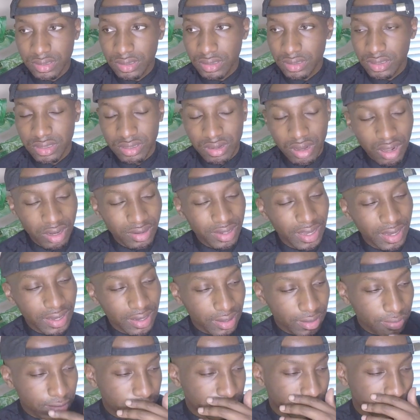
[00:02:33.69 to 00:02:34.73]
it's all that
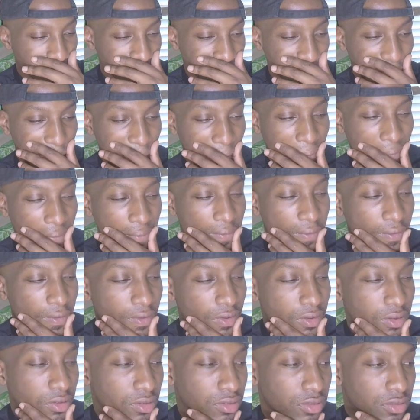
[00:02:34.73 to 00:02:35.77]
comes with it,
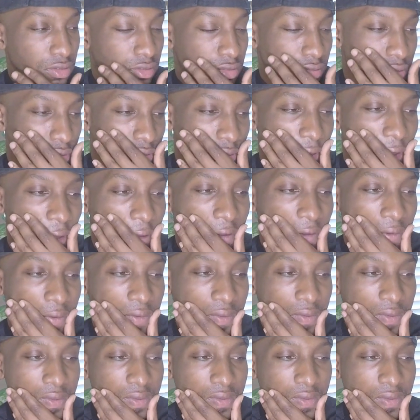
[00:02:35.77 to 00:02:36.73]
you know?